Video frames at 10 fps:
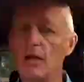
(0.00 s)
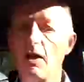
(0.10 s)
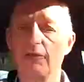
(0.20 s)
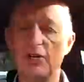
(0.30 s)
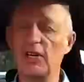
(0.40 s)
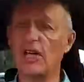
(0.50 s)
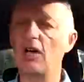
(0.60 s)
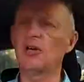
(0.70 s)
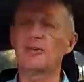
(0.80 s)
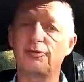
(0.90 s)
I've got a
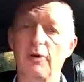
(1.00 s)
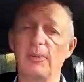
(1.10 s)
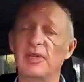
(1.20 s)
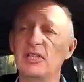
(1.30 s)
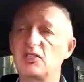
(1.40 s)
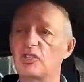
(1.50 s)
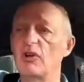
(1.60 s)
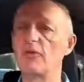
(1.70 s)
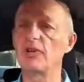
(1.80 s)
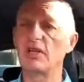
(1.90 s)
card from the
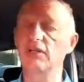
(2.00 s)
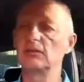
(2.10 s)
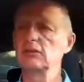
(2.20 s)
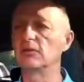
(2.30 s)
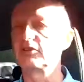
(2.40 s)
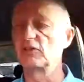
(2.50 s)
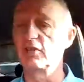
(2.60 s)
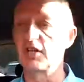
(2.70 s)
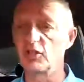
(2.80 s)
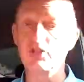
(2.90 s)
Girona
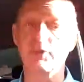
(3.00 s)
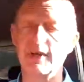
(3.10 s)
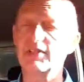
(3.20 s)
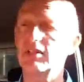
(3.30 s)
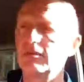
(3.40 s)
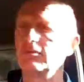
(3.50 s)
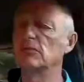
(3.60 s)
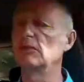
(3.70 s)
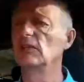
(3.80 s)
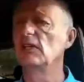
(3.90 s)
Ajuntament,
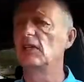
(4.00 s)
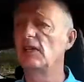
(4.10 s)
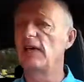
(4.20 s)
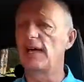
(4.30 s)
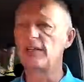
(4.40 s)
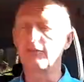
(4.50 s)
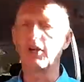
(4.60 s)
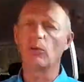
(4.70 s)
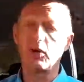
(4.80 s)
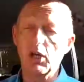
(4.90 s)
and I've
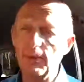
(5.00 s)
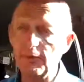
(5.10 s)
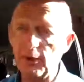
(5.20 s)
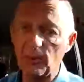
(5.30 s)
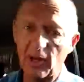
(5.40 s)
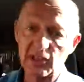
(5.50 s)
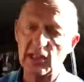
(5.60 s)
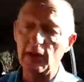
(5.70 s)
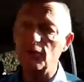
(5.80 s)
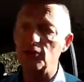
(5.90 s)
got one coming from the
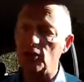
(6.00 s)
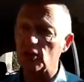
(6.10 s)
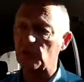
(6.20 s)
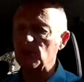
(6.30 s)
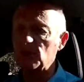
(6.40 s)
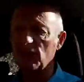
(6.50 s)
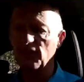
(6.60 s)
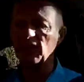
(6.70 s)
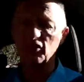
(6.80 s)
Barcelona Ajuntament, and I think